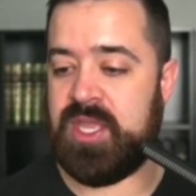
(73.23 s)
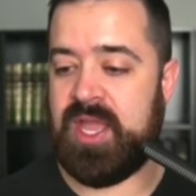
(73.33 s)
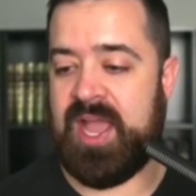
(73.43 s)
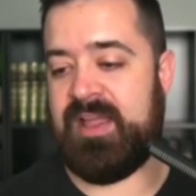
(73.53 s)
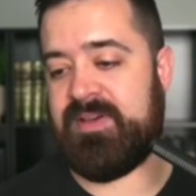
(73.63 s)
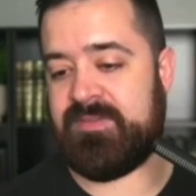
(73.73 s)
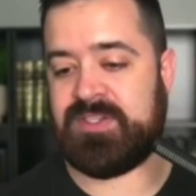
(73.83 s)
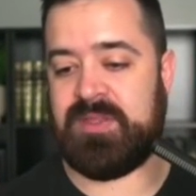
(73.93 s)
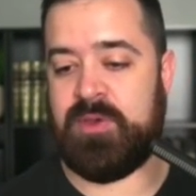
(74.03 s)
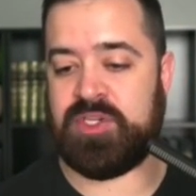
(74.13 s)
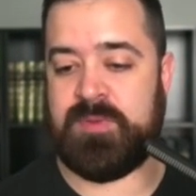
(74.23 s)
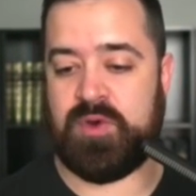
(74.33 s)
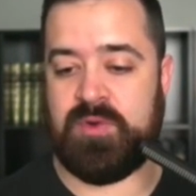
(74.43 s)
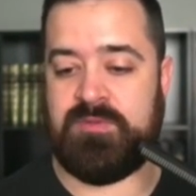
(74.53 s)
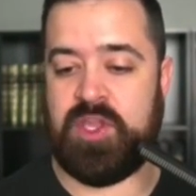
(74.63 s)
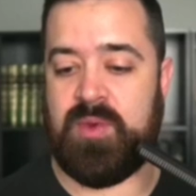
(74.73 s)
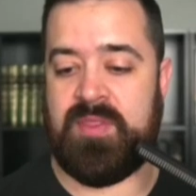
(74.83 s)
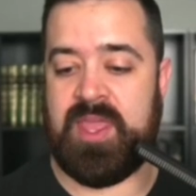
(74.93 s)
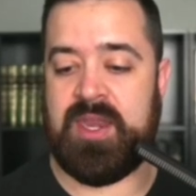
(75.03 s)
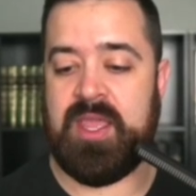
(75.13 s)
I have obviously the Bonus Builder review, and
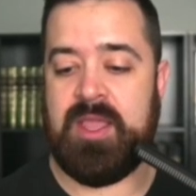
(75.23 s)
then